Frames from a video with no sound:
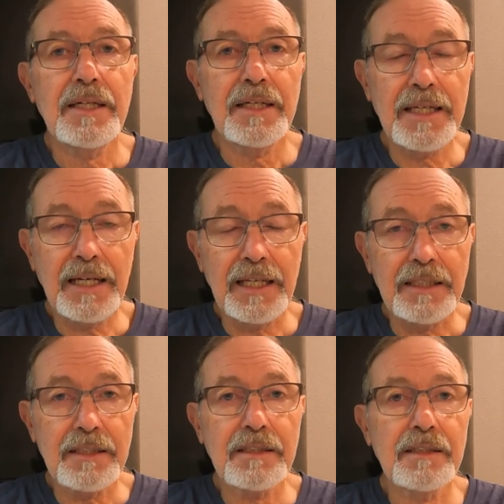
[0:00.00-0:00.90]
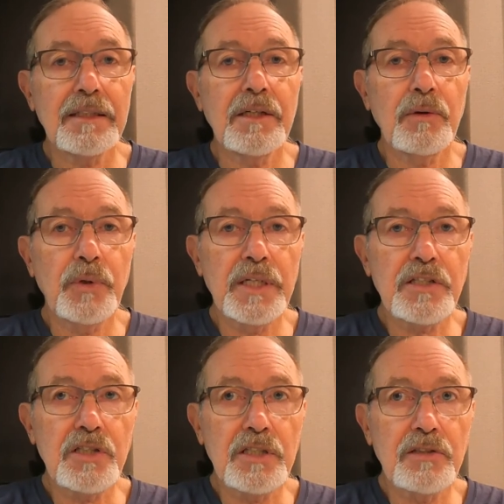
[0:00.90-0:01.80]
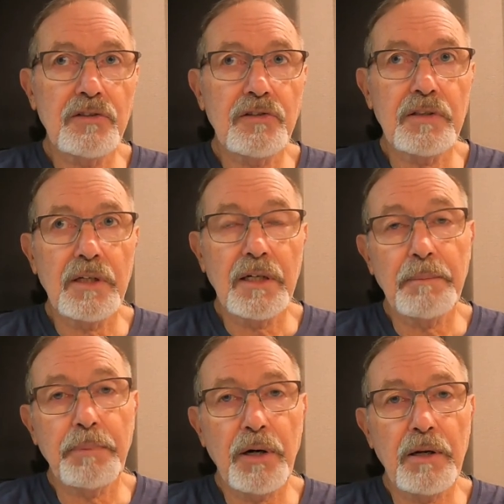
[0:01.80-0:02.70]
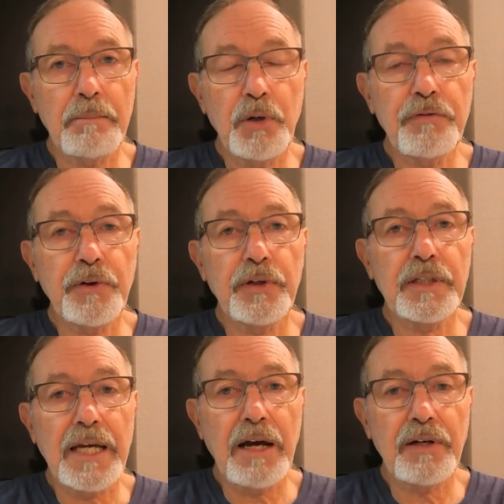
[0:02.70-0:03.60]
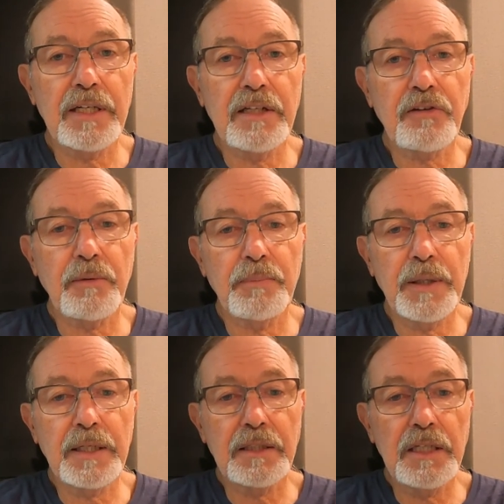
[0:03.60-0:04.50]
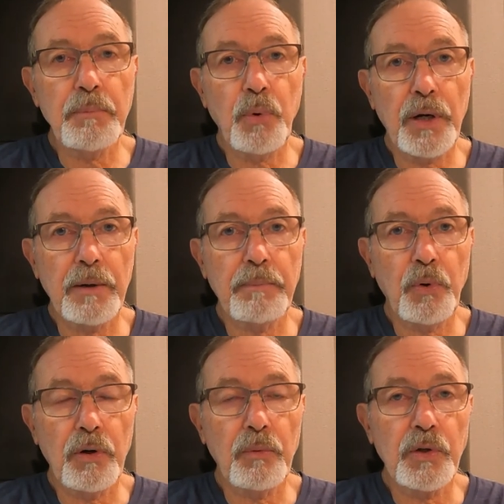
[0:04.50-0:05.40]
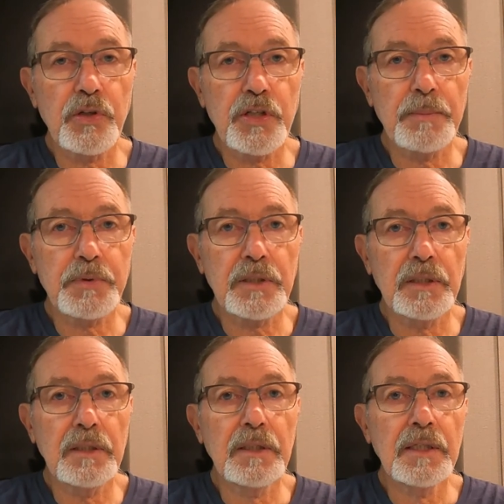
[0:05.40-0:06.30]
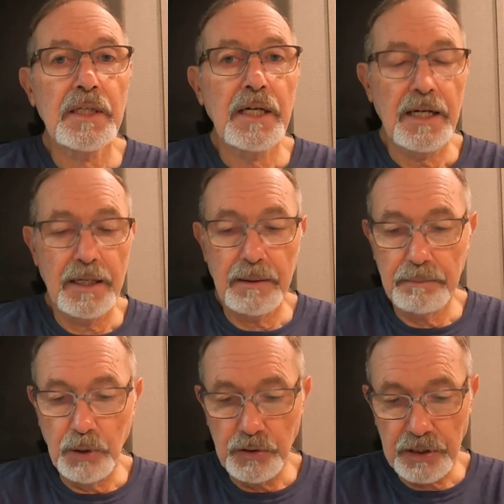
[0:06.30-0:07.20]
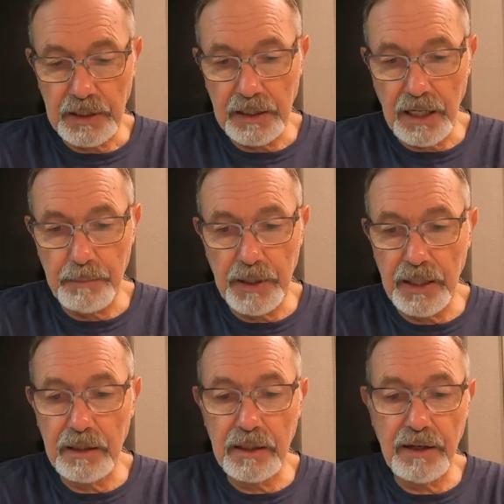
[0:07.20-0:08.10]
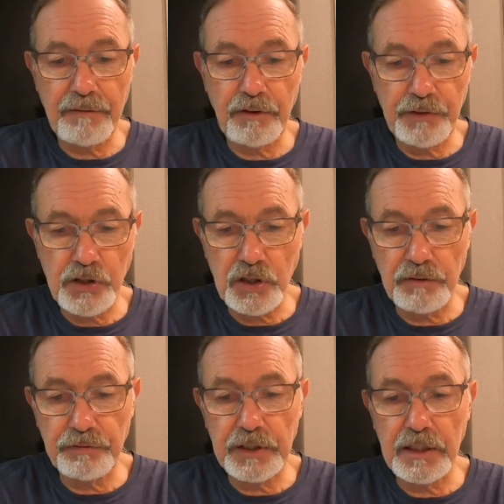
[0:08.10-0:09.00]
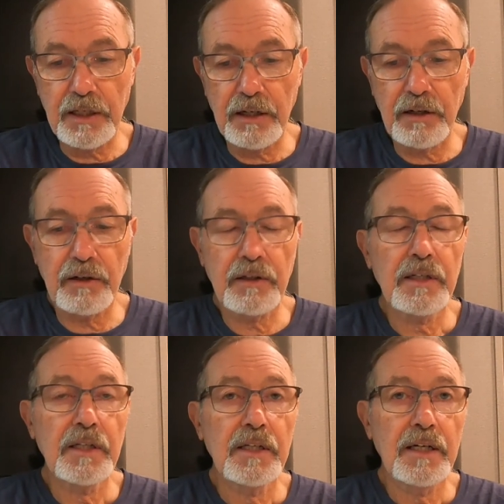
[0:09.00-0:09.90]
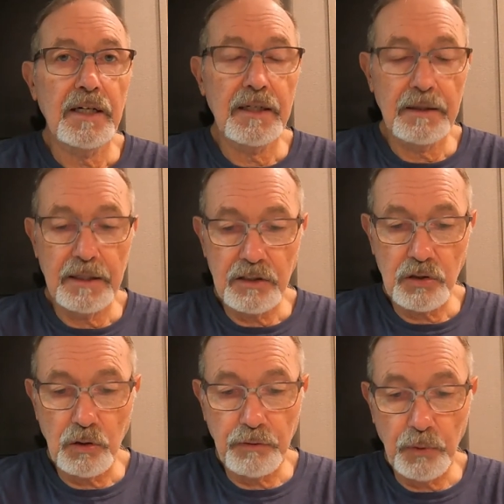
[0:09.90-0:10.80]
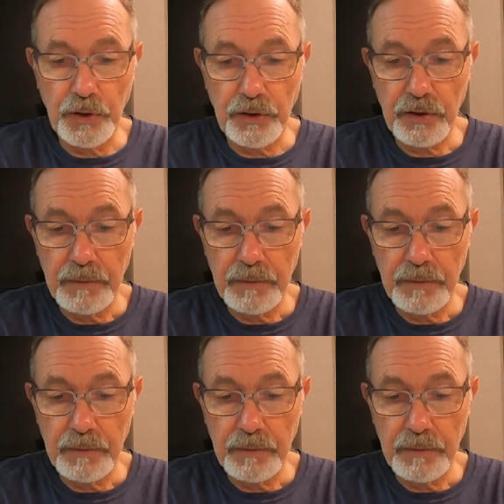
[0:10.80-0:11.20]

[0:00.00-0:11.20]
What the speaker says: Inlet, which is part of Beaufort County. It's a big deep water port where ships can, boats can come in. They have a fishing fleet there and so forth.